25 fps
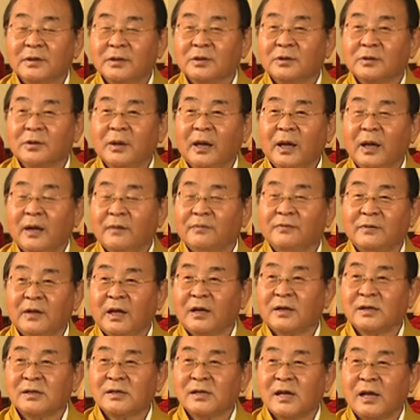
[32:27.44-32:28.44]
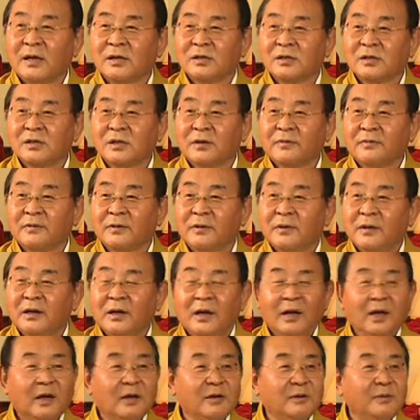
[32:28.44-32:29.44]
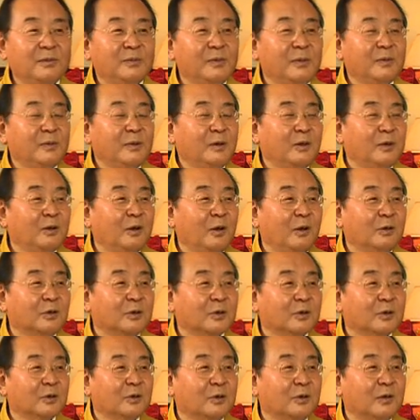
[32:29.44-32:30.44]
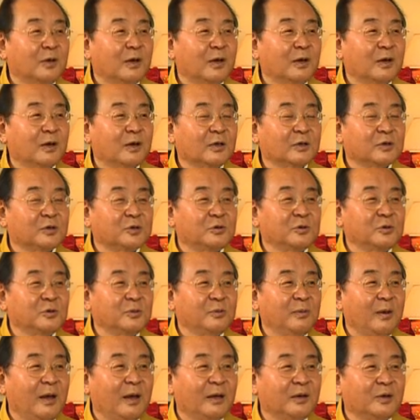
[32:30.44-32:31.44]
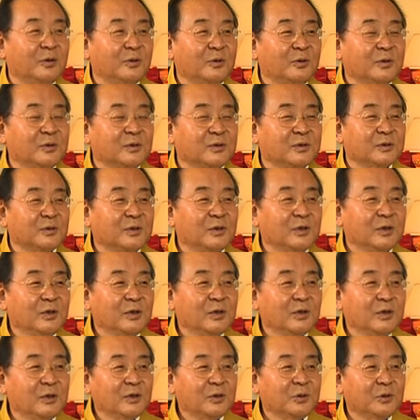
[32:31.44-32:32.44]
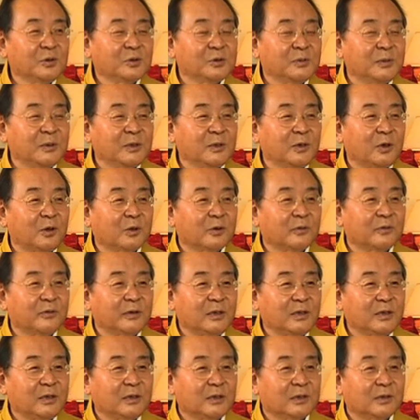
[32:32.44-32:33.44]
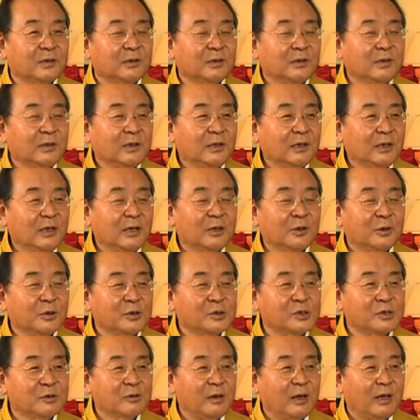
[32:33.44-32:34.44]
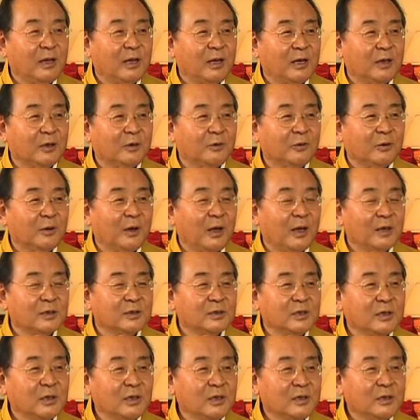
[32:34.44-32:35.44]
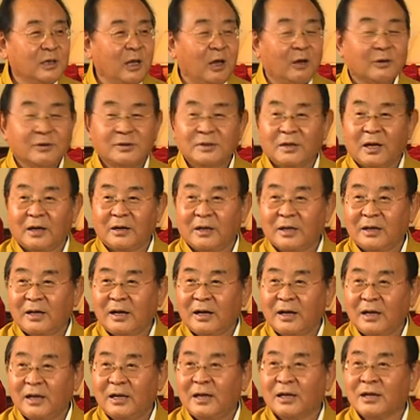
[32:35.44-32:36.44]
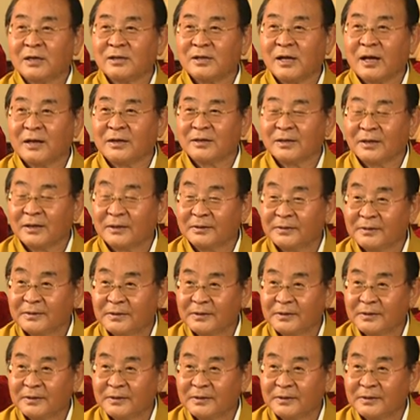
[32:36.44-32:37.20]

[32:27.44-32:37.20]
to have that sense of, I remember long ago a student of mine who's, who's been a lot of ill in Australia who has now started a healing center.